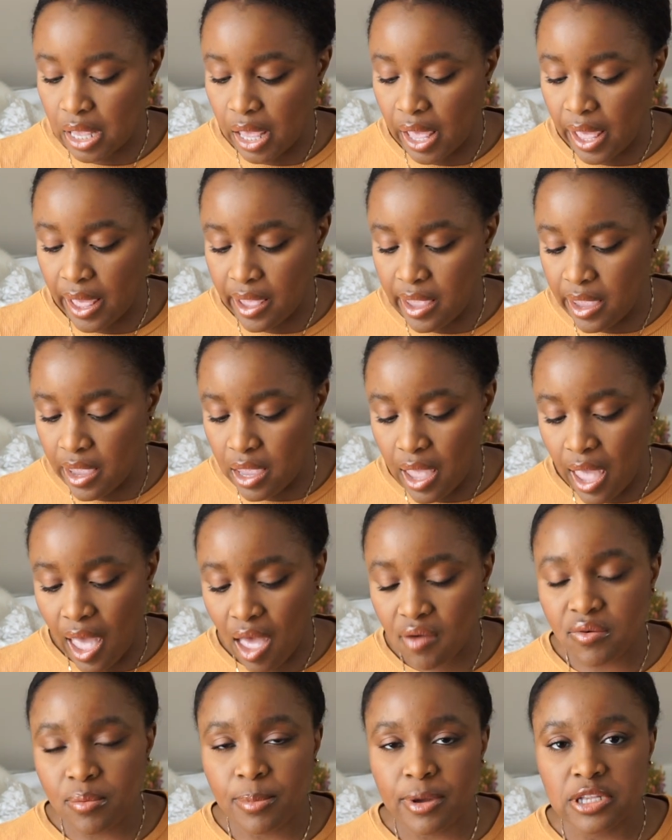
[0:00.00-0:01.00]
I
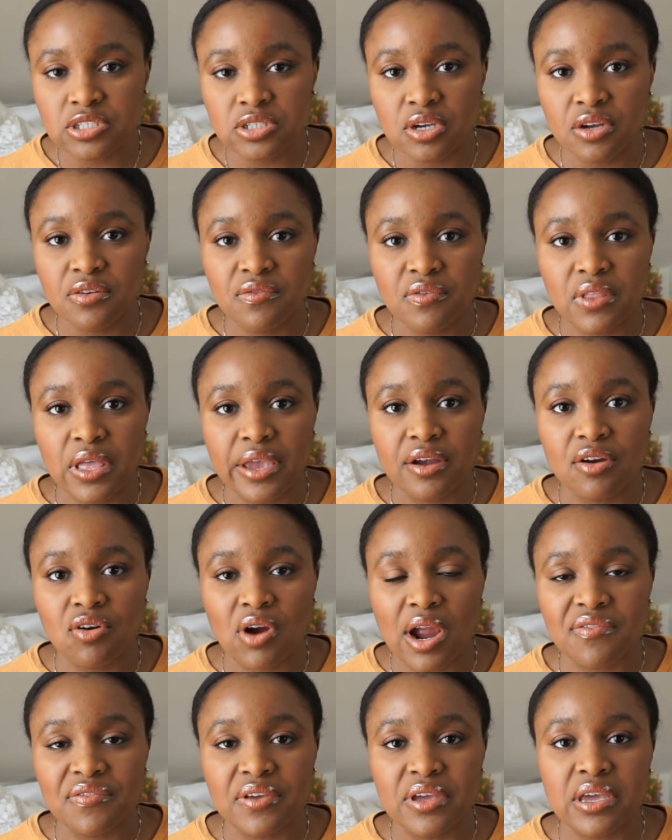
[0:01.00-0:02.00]
have a bunch of like
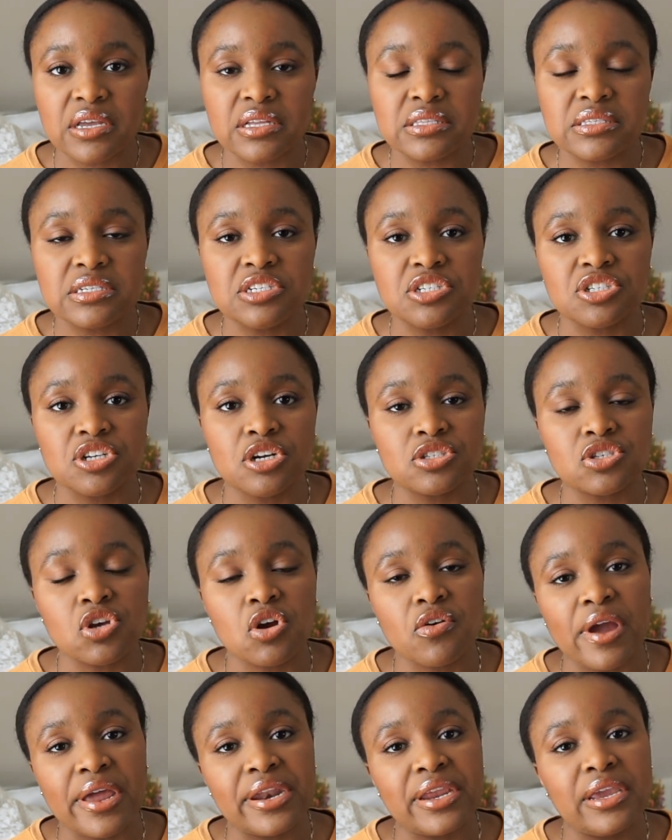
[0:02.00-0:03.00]
graphic t-shirts
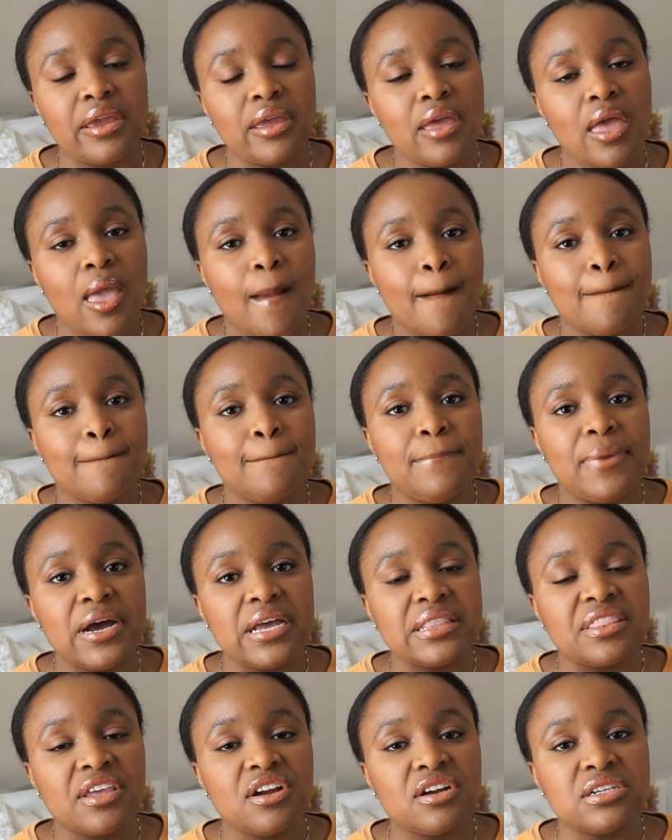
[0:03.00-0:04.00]
already,
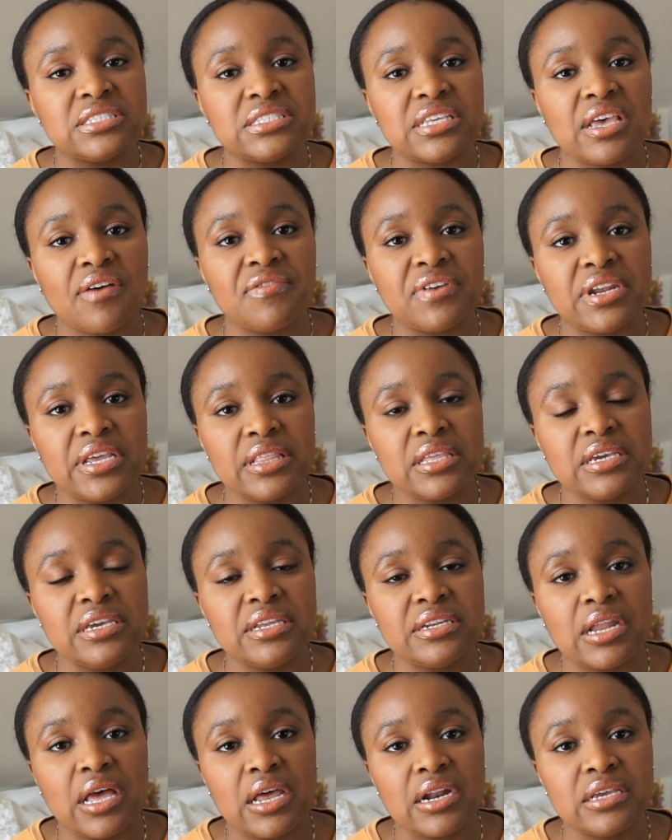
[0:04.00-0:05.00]
but they're definitely
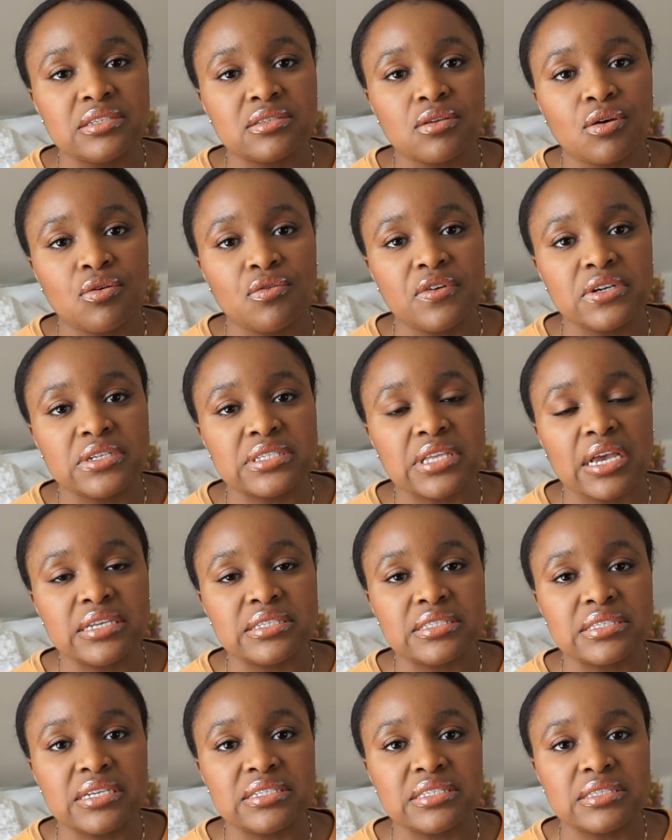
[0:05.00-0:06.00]
not as
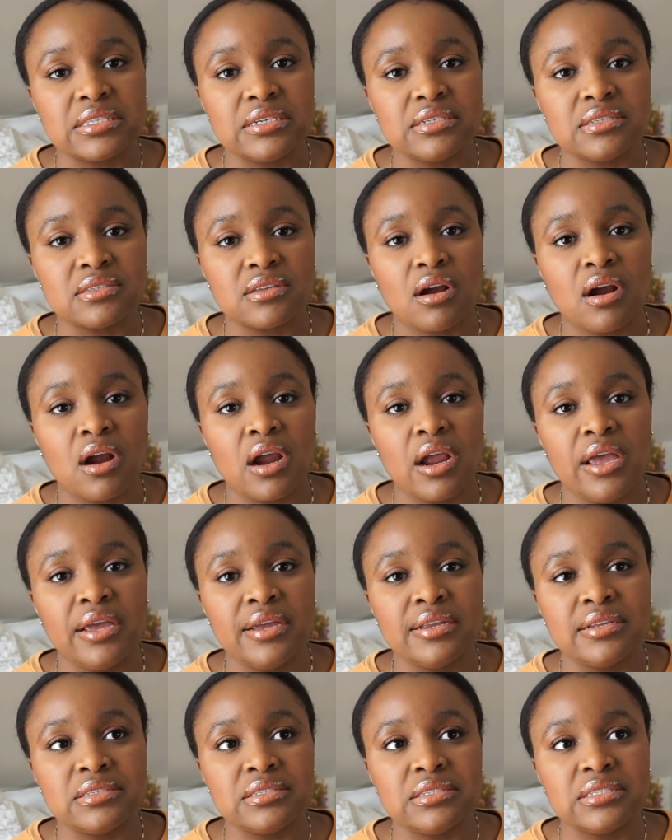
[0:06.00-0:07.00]
oversized as these are,
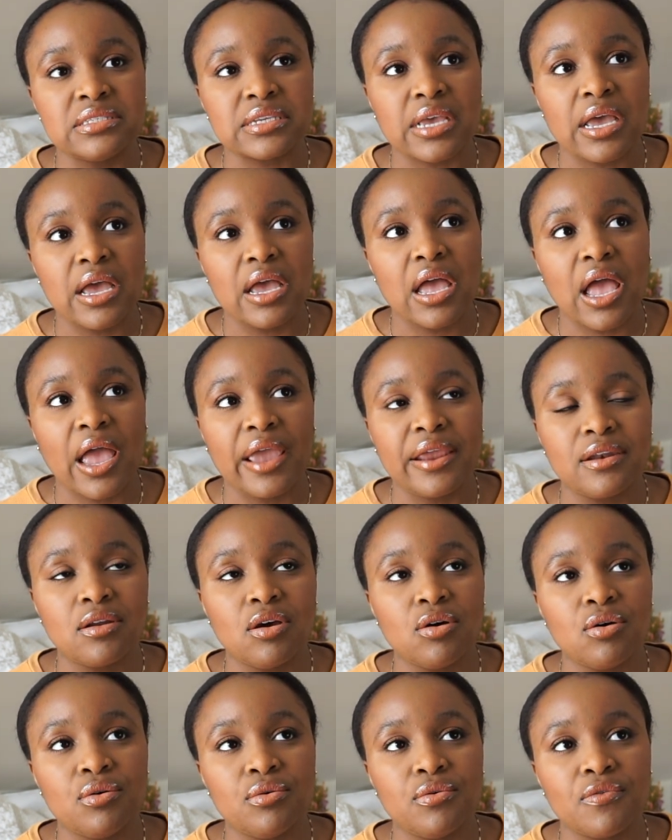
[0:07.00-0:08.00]
and I
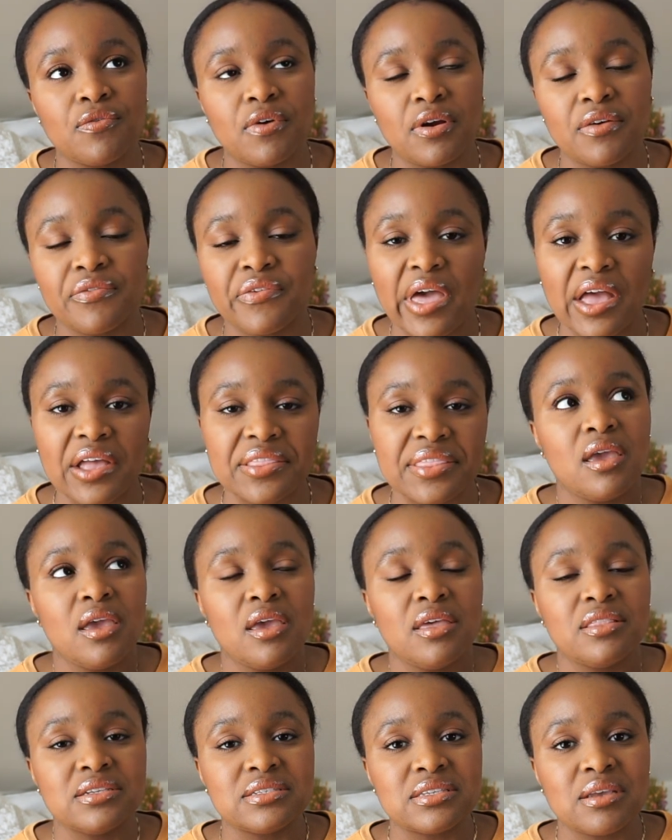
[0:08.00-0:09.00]
know for a fact
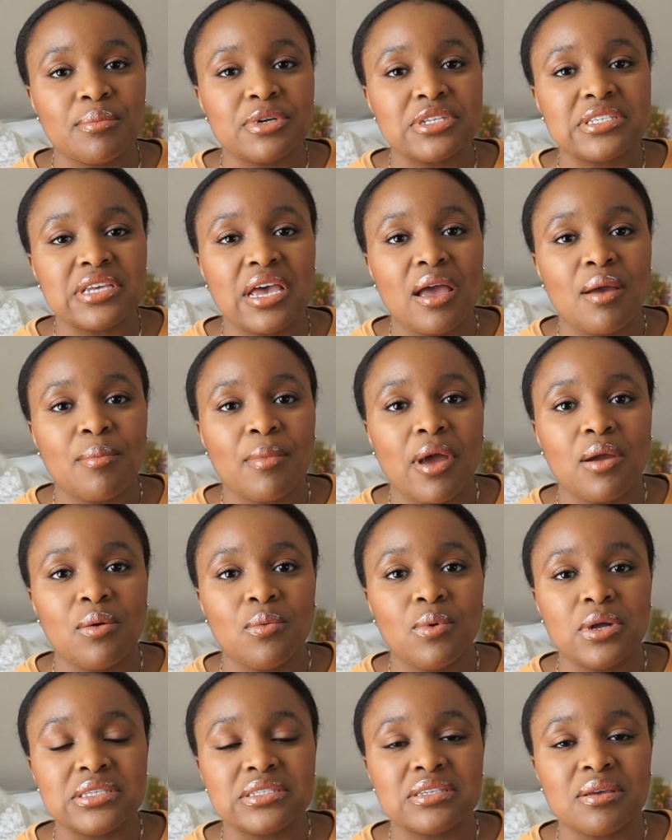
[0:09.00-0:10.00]
in the summertime I
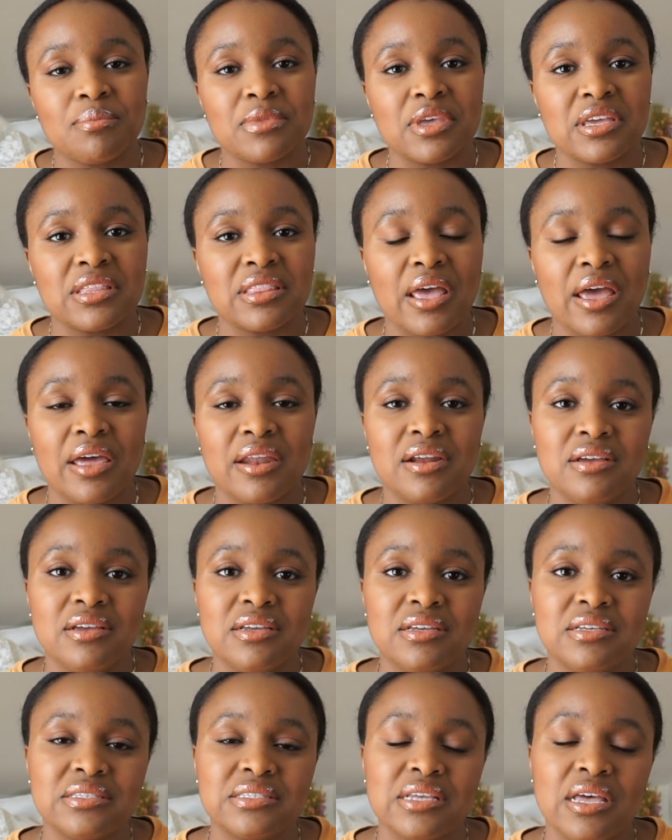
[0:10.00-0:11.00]
want something that
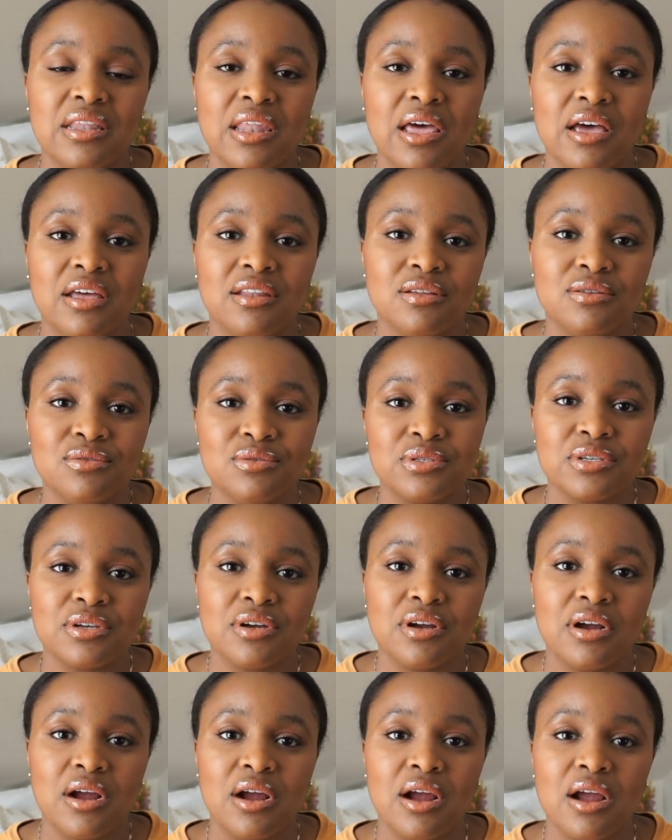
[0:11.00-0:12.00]
is a lot
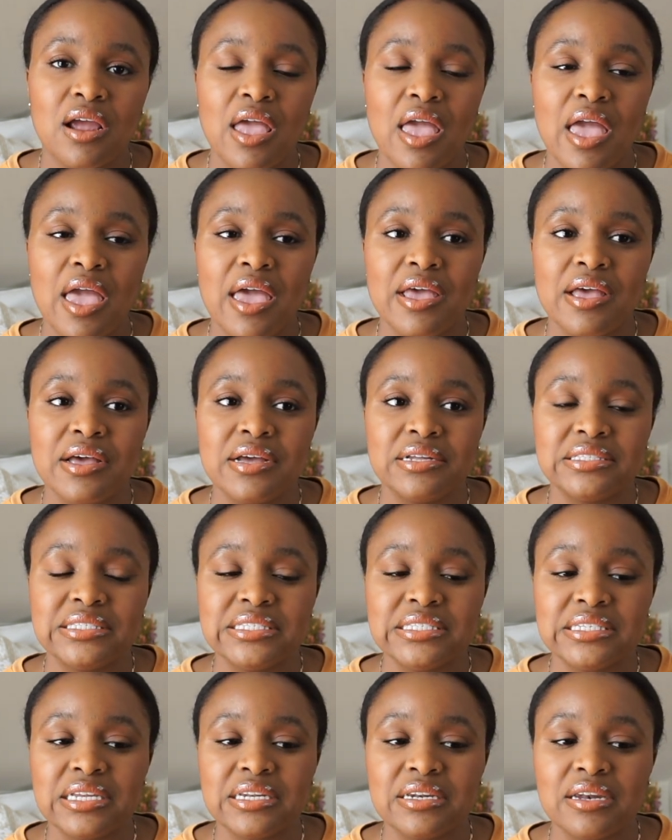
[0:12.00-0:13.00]
looser
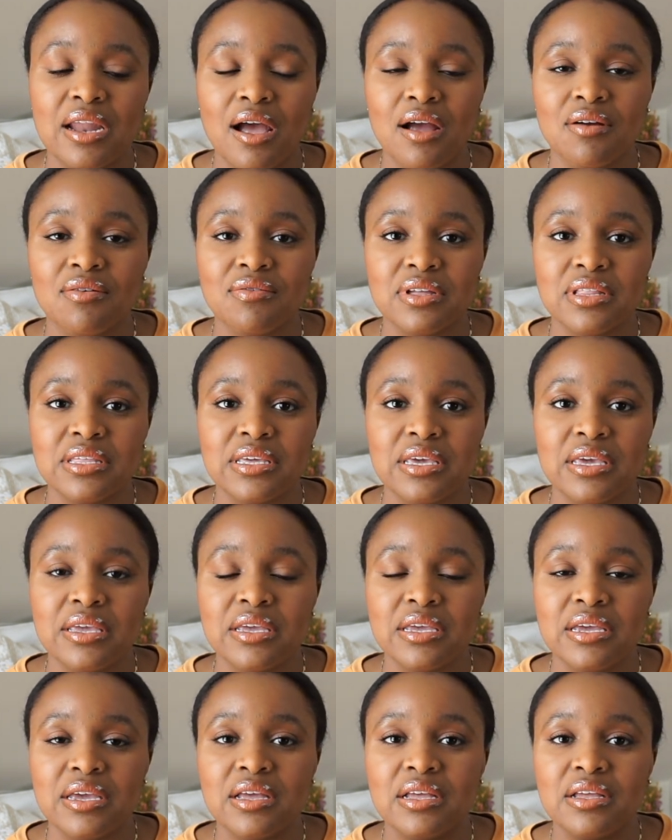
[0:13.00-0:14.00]
and not
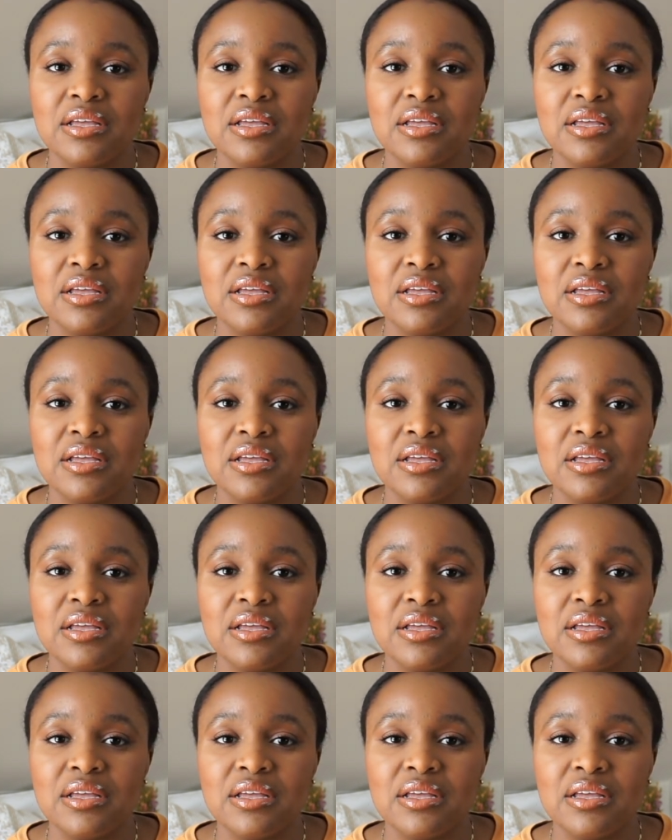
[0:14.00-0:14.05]
really